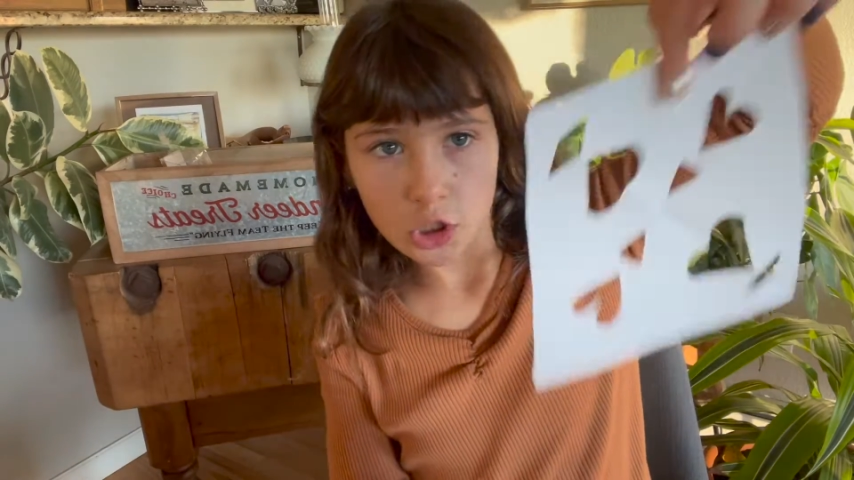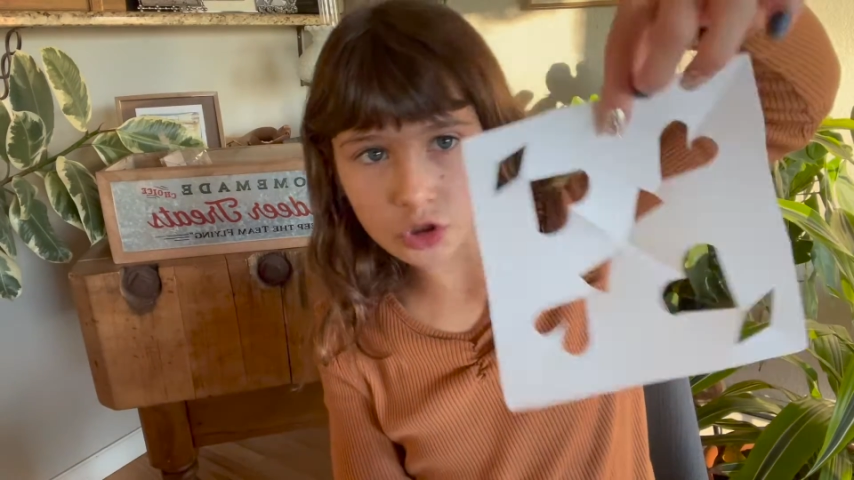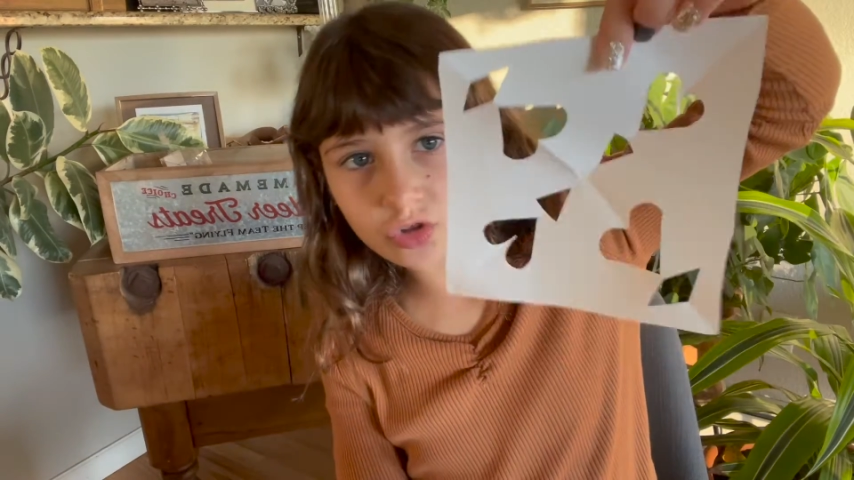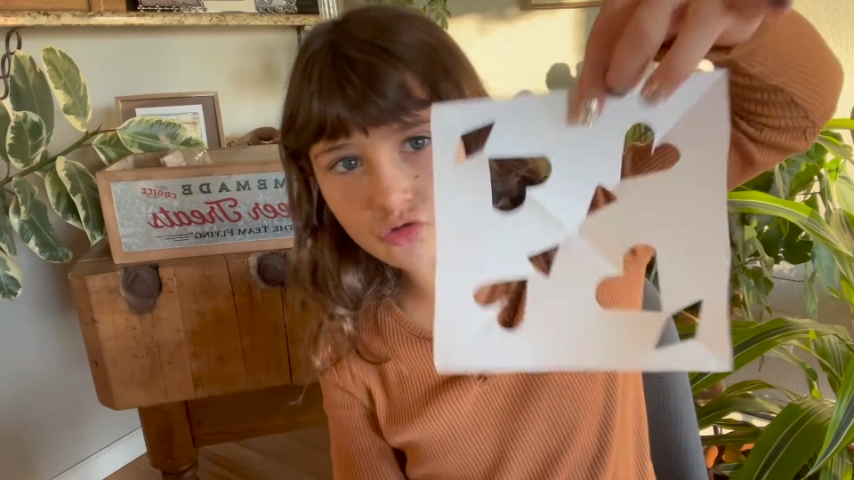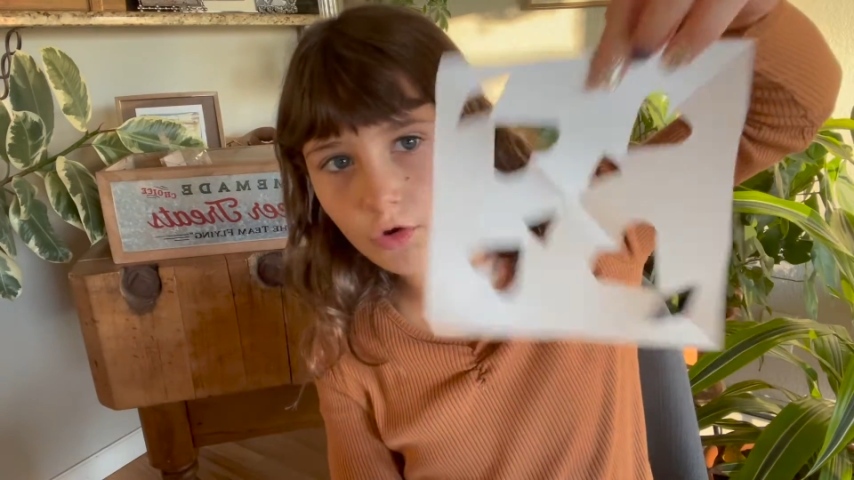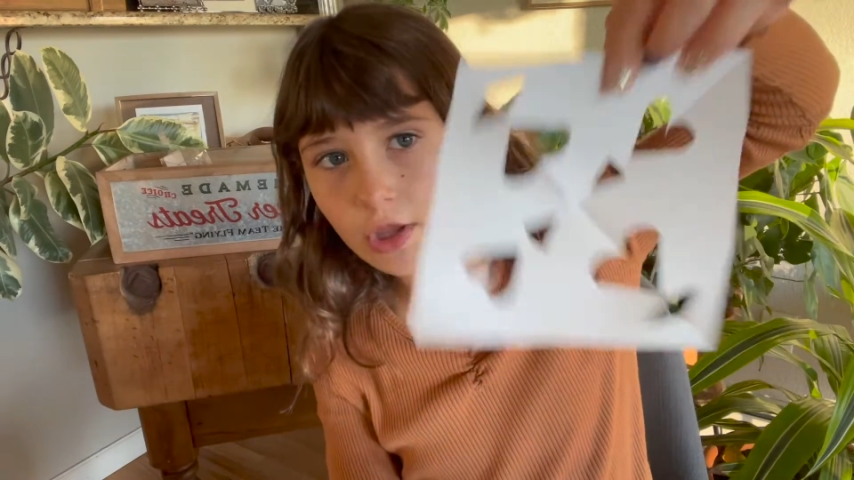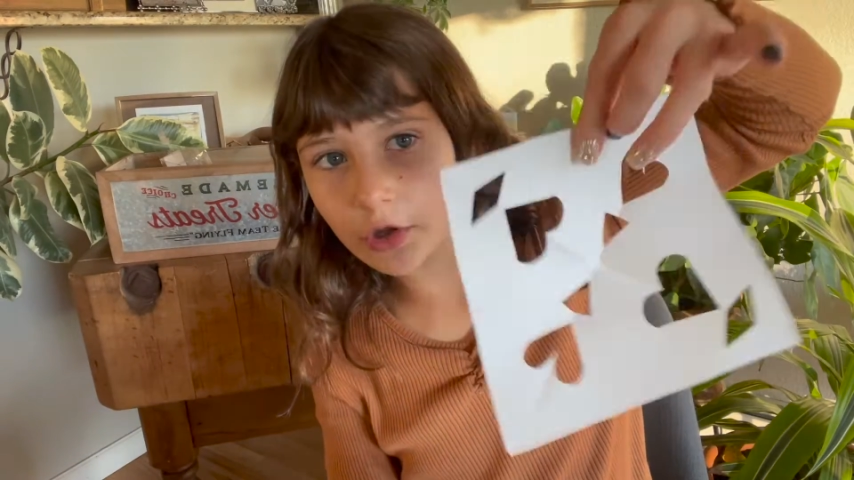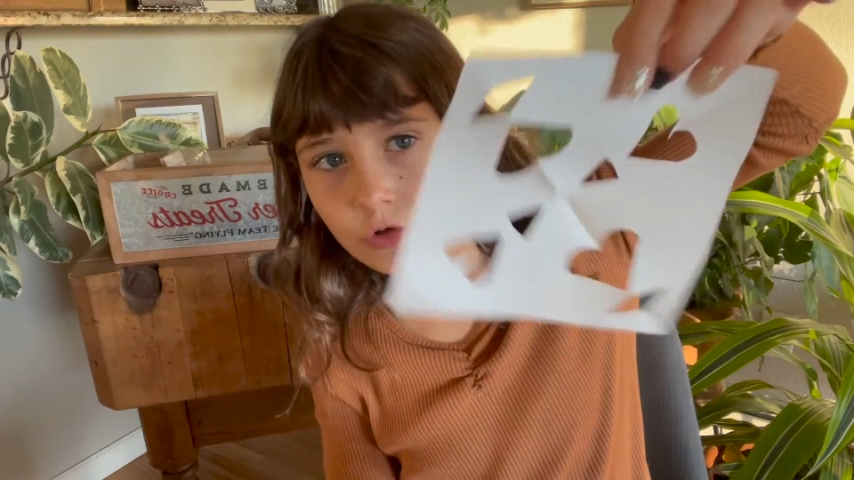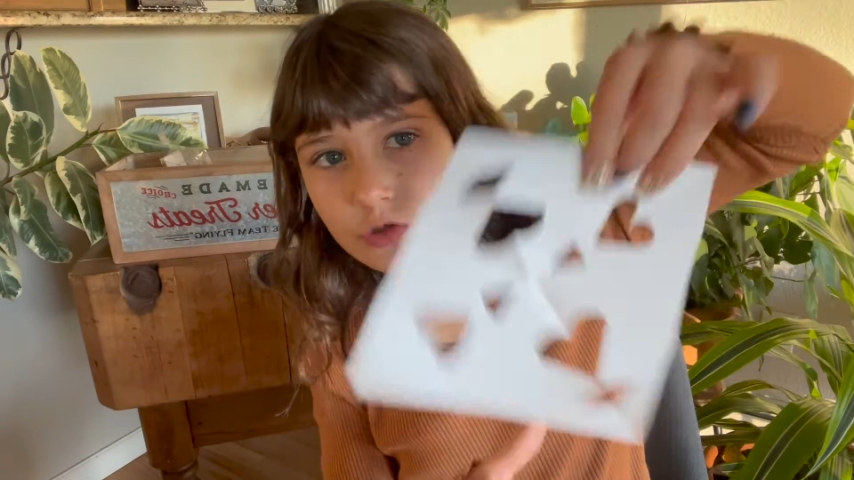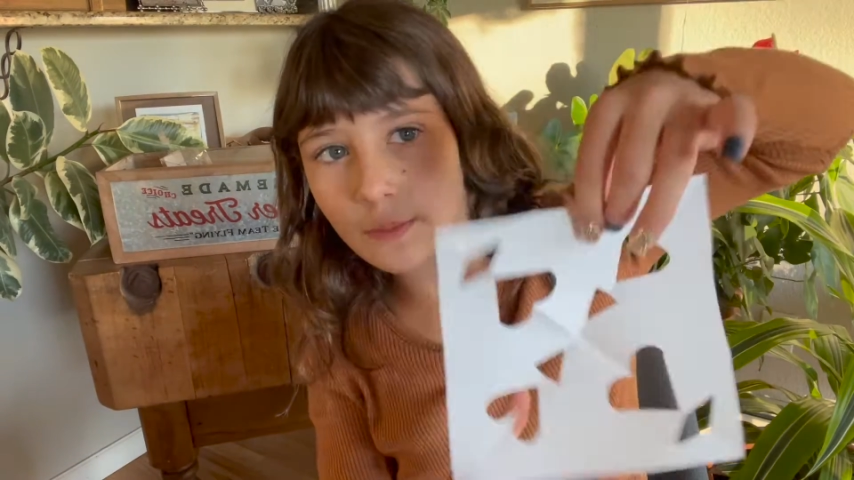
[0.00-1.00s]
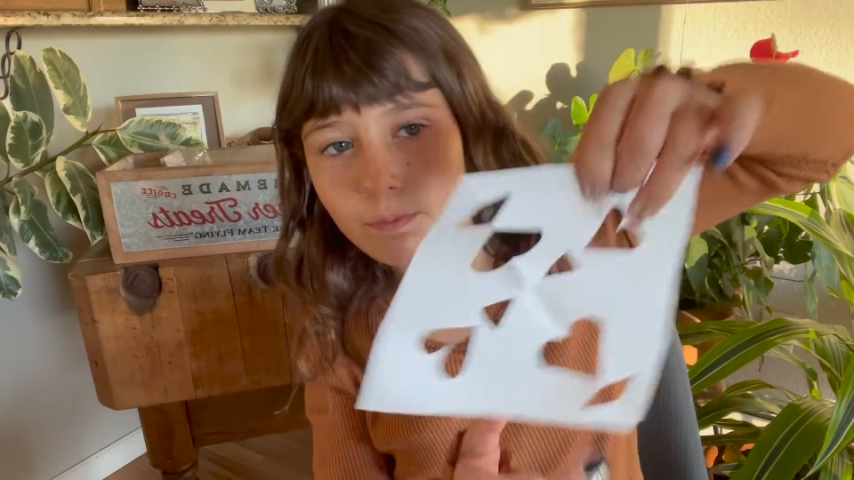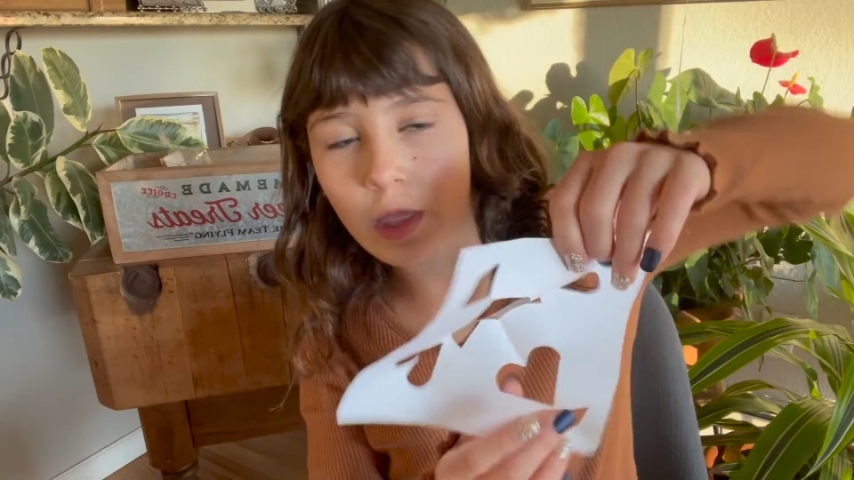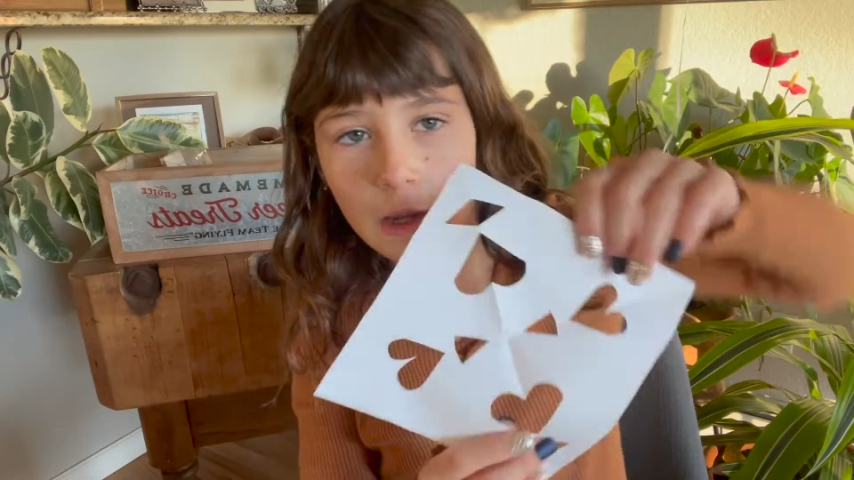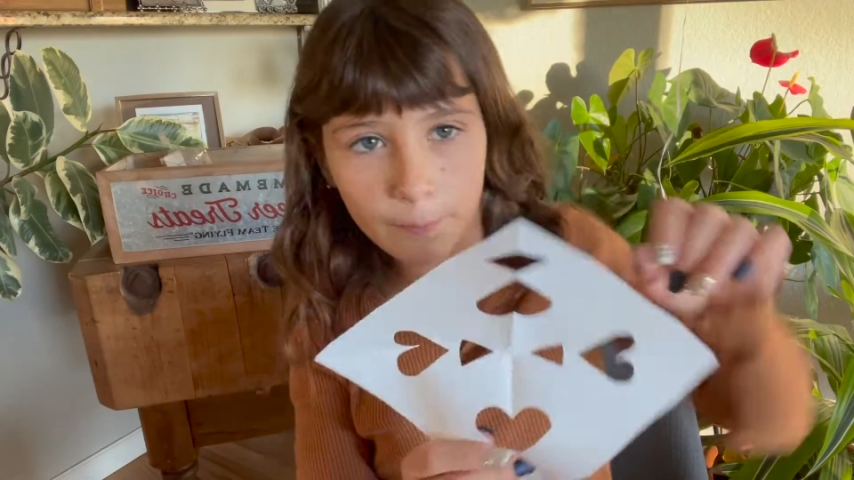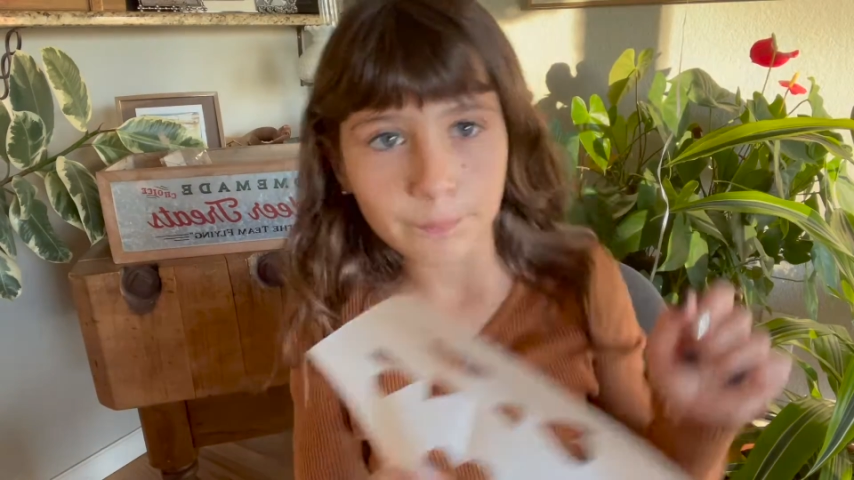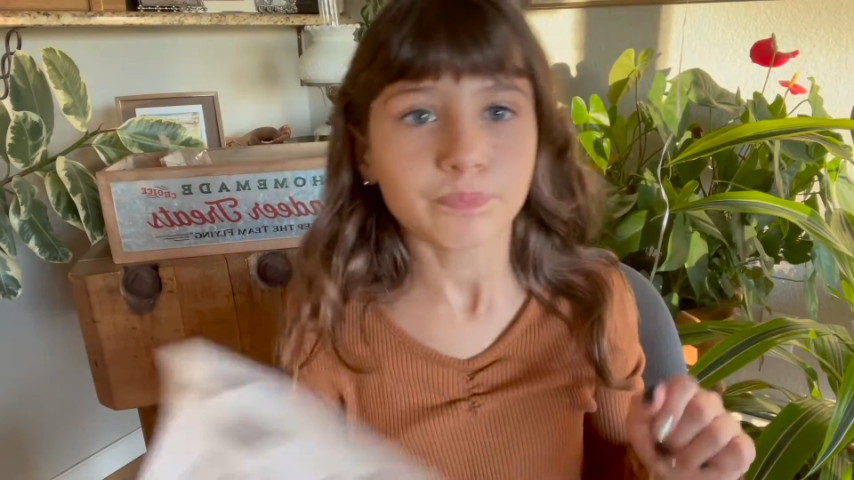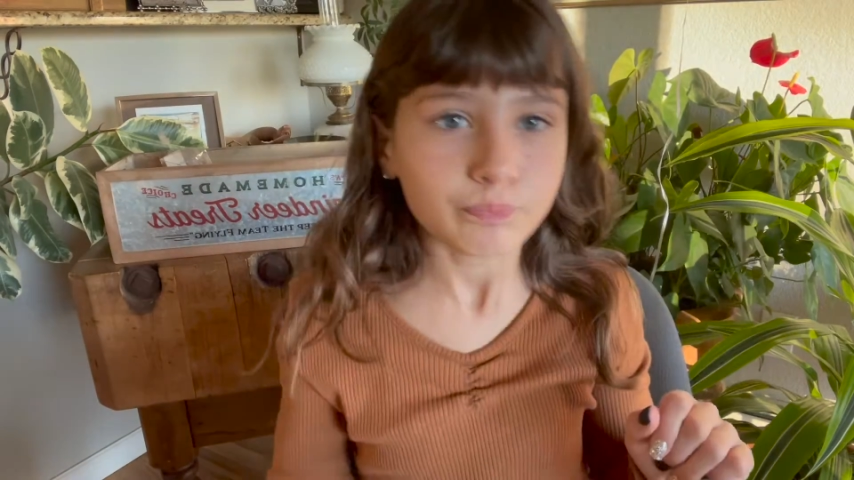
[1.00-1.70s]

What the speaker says: a string or something.